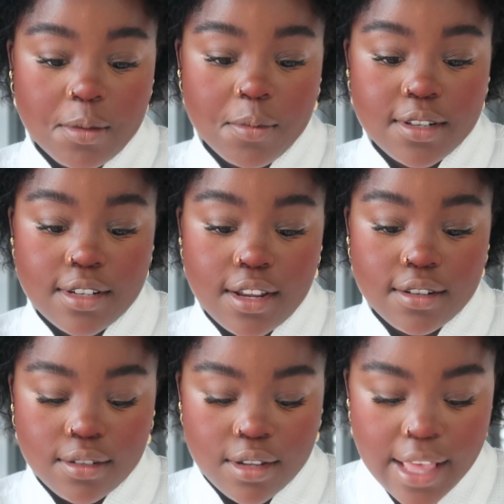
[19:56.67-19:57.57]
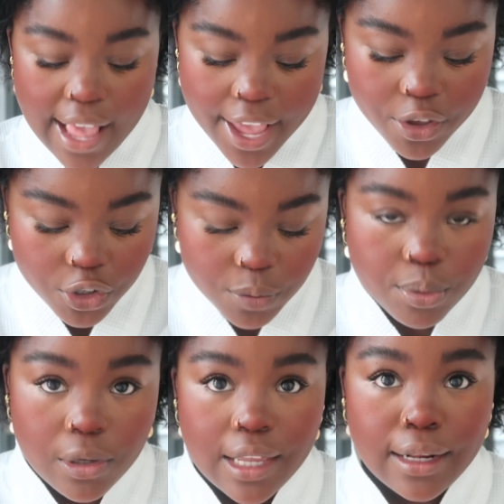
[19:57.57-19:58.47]
We're done. I could
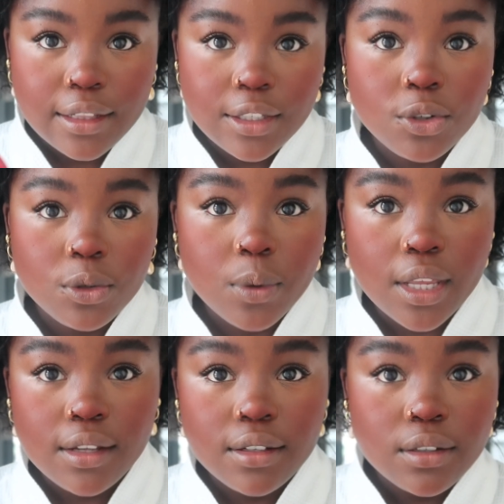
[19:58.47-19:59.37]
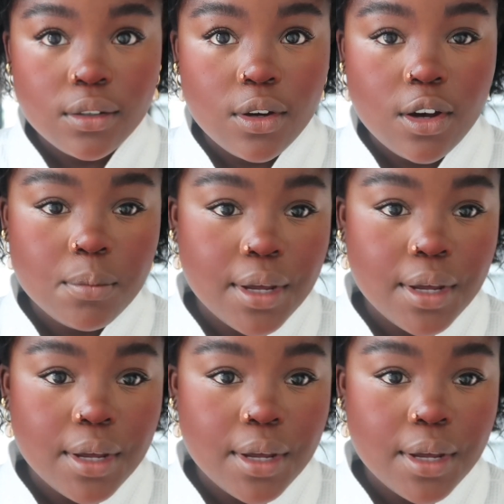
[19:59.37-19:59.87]
put like a little wing on